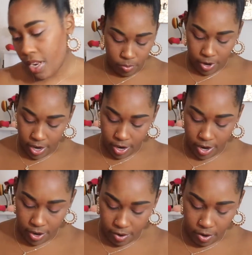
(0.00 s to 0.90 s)

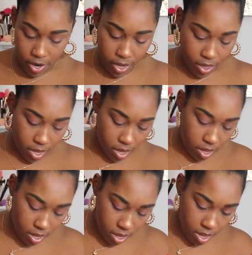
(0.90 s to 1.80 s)
Breaker or anything.
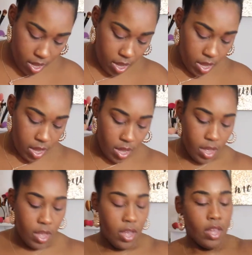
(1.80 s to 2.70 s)

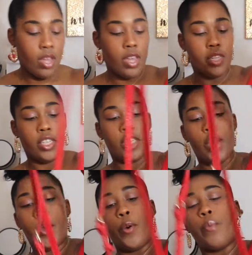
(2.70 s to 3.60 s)
And
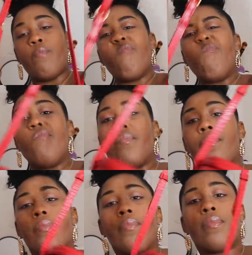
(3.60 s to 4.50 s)
so
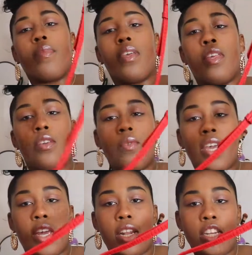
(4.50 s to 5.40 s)
you
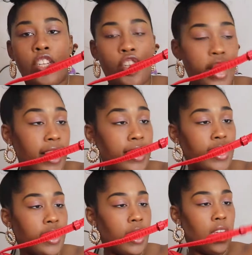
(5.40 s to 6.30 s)
can
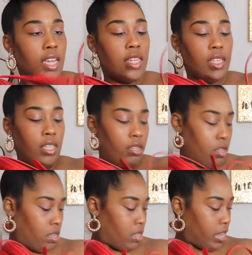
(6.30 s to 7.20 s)
adjust it,
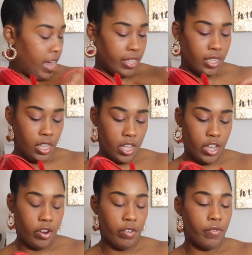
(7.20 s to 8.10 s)
I see
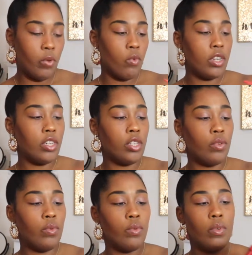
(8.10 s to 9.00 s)
here, if you want
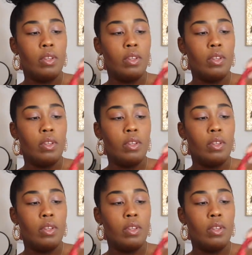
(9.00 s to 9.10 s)
to.